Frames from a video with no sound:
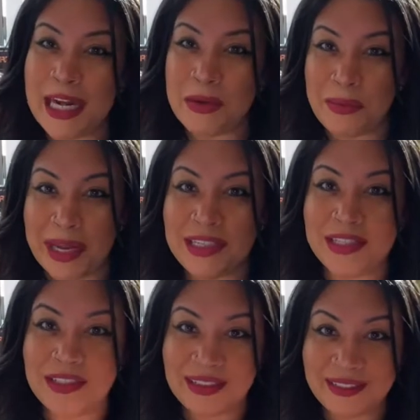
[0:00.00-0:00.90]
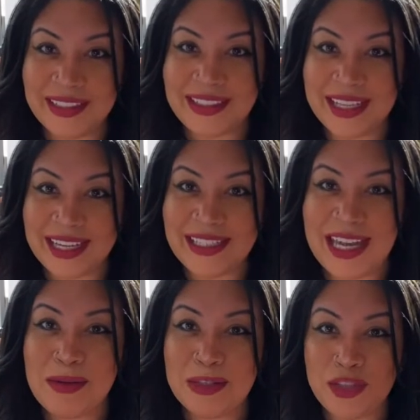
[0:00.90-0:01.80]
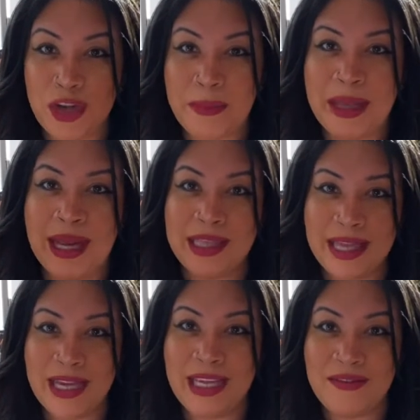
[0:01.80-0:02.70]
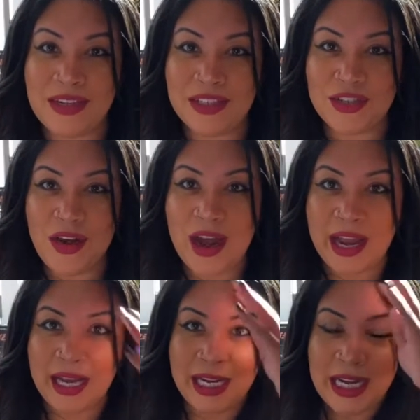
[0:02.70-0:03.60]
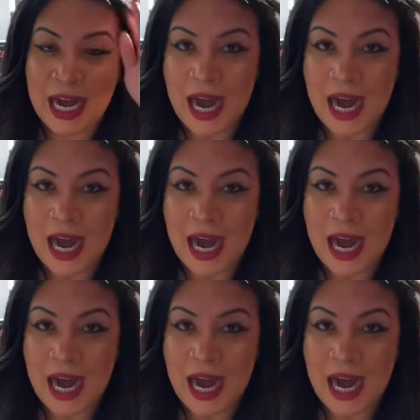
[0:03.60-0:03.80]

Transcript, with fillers: I would wait until, like I said, it was streaming and then give it a try.